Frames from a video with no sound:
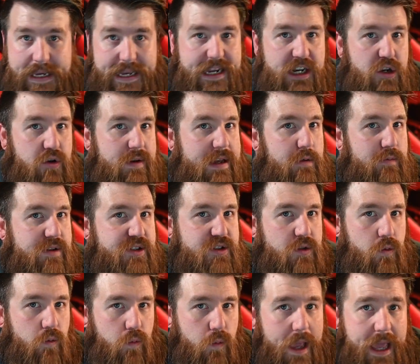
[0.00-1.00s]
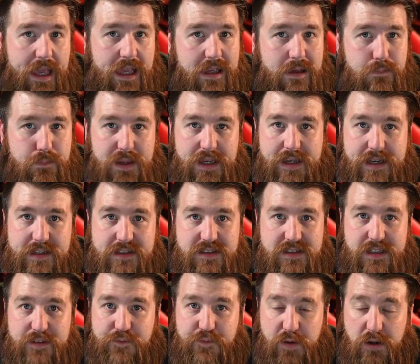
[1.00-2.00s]
He knew he was awake
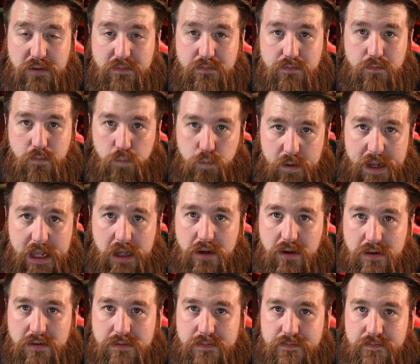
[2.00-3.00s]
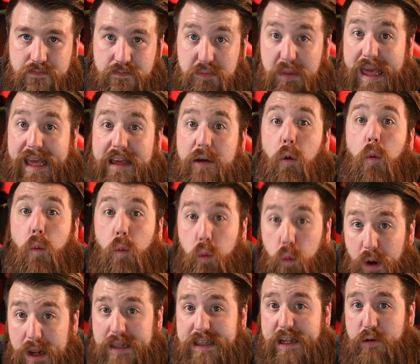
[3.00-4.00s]
because it felt real, like
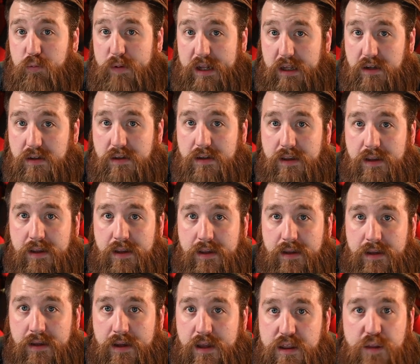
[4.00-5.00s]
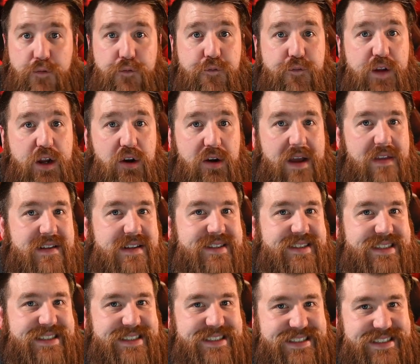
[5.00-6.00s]
really real. The fear and the
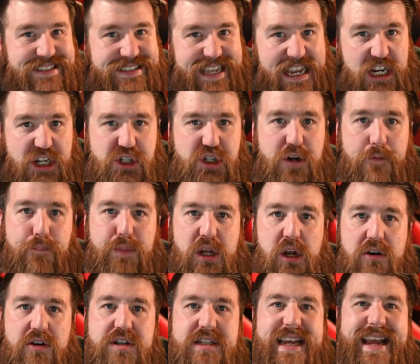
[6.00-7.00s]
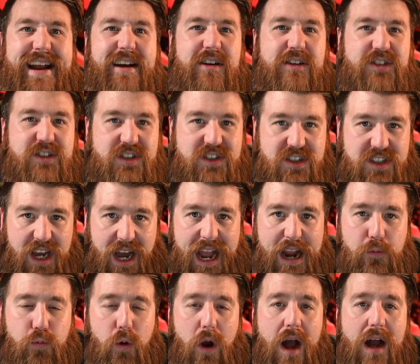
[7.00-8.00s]
sensation of pure terror
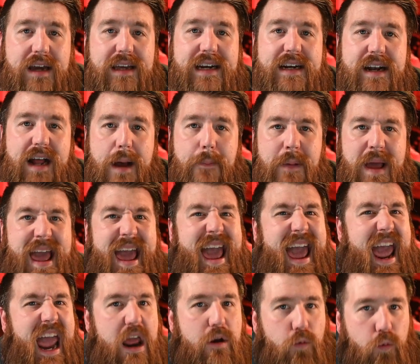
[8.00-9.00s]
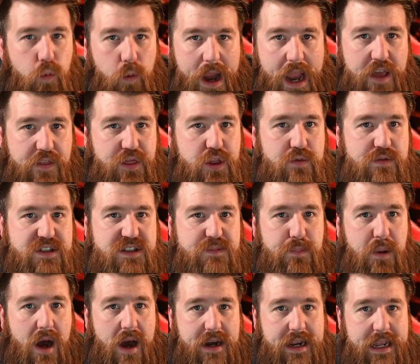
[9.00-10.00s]
skyrocketed up and ran through his
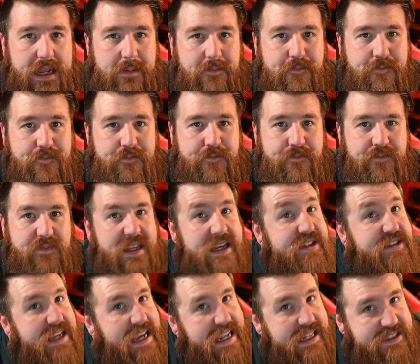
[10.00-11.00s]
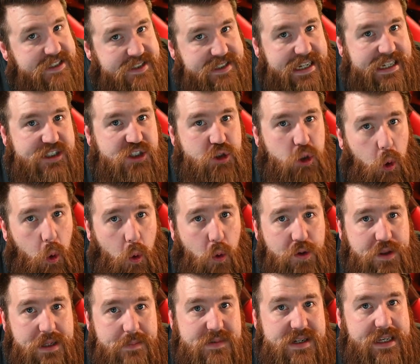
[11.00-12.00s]
body. His instincts
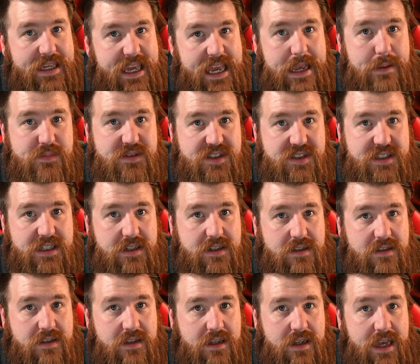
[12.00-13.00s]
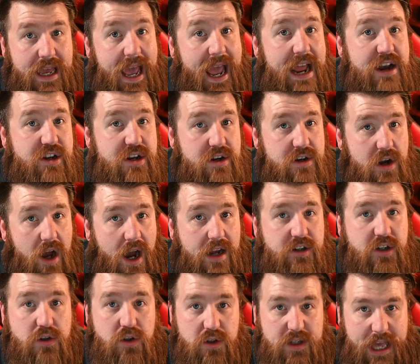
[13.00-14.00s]
told him to keep still and to
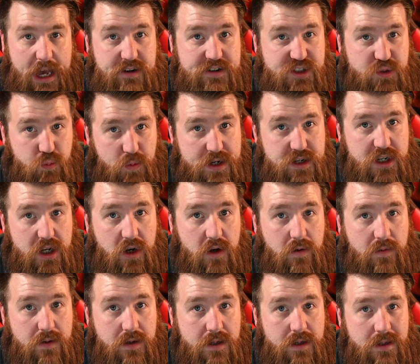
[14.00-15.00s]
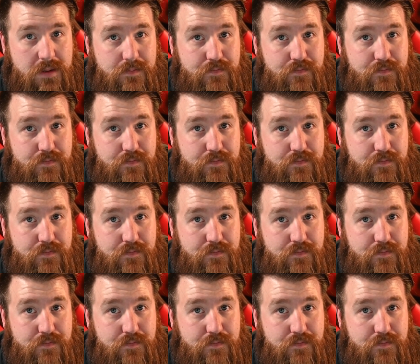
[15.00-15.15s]
not look out his window.